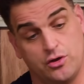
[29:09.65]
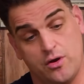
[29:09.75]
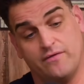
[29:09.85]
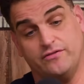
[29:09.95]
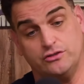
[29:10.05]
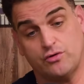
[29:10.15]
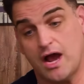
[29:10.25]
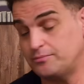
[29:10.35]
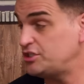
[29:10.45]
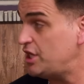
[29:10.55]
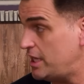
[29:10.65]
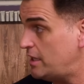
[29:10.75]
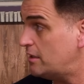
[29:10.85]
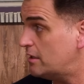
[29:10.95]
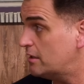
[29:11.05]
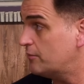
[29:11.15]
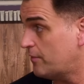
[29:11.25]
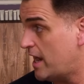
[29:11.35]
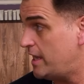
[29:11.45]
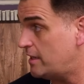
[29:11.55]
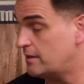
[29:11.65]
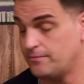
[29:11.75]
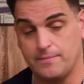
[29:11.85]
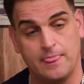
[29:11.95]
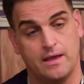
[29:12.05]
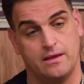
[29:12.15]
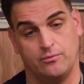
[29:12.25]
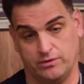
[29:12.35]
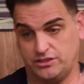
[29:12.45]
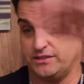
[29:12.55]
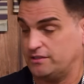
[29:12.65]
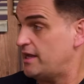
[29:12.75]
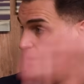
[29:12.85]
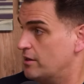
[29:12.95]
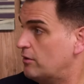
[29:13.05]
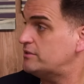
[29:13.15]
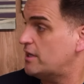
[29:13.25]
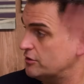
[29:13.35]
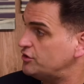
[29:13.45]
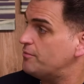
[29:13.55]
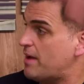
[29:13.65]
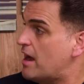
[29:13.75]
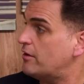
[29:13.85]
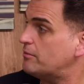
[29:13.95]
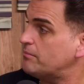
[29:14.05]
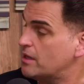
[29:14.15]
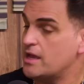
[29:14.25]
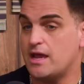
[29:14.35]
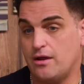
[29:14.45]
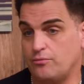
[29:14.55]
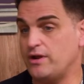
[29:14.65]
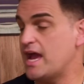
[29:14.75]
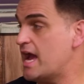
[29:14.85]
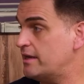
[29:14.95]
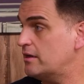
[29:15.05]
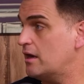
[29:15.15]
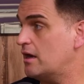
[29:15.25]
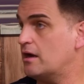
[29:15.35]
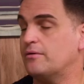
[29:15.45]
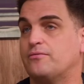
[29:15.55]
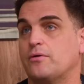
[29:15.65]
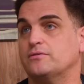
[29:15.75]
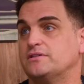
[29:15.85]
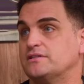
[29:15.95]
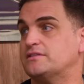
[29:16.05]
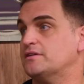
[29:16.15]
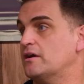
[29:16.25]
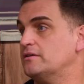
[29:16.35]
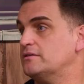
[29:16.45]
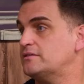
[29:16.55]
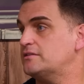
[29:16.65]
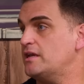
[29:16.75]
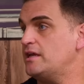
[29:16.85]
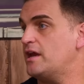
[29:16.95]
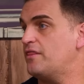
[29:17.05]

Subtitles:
you have the drop sheet, right? Which is like, it tells you about them. And we had, what was it? Sun City,